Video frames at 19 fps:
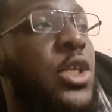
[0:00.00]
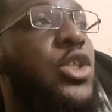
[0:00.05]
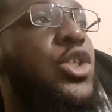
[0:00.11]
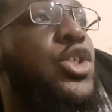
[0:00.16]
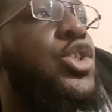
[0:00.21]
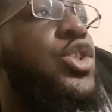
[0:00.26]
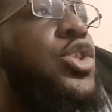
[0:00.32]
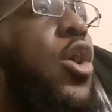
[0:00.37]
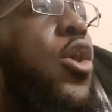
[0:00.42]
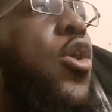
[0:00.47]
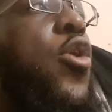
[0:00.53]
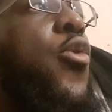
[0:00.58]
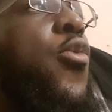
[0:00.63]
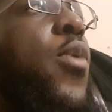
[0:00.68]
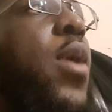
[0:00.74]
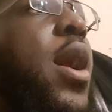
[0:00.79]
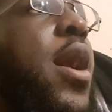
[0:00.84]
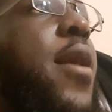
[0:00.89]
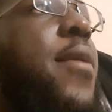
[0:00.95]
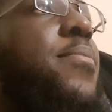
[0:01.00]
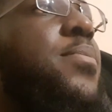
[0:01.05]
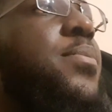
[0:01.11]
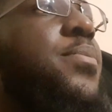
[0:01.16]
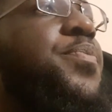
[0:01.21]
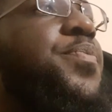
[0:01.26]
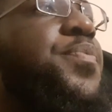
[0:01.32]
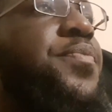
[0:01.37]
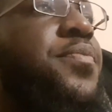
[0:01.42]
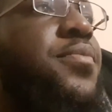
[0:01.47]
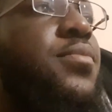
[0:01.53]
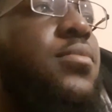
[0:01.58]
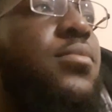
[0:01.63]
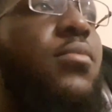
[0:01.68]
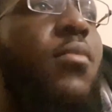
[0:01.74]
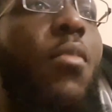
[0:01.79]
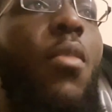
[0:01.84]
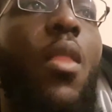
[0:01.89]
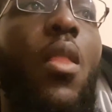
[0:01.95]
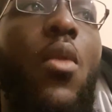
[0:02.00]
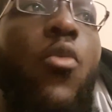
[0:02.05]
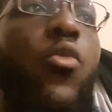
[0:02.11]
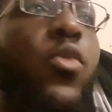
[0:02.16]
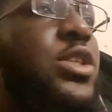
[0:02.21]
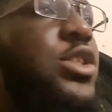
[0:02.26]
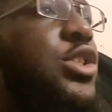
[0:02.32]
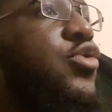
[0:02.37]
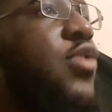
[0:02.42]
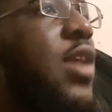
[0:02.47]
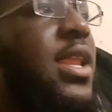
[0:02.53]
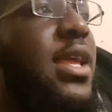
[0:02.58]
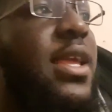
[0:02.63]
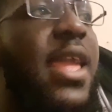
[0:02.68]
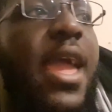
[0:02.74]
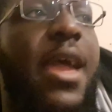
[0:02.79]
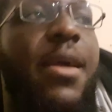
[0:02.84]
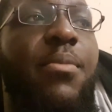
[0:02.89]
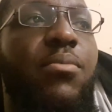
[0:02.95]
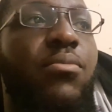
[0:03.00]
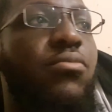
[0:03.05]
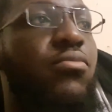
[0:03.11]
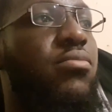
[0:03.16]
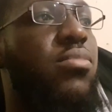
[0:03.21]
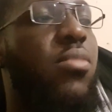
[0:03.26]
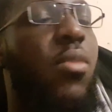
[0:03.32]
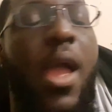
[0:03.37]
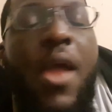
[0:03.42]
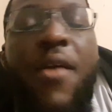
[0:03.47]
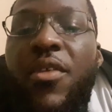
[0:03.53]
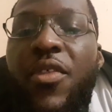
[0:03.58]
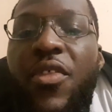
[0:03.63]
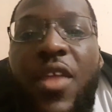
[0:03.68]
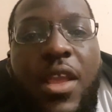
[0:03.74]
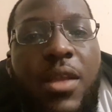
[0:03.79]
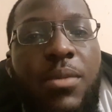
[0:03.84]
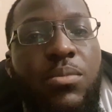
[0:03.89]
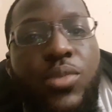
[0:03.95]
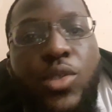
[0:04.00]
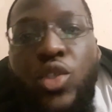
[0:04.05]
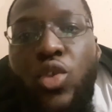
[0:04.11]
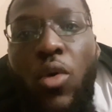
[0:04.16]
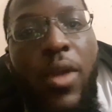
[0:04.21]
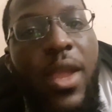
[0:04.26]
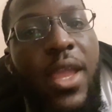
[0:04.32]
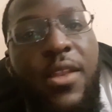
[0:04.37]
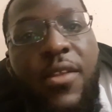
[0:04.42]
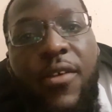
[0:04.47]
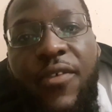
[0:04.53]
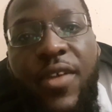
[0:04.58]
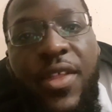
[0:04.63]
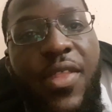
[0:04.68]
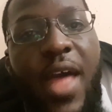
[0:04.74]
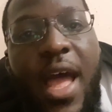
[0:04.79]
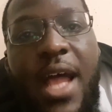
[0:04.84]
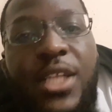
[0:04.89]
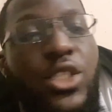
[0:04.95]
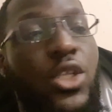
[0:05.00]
So we're just trying to get everything sorted for that.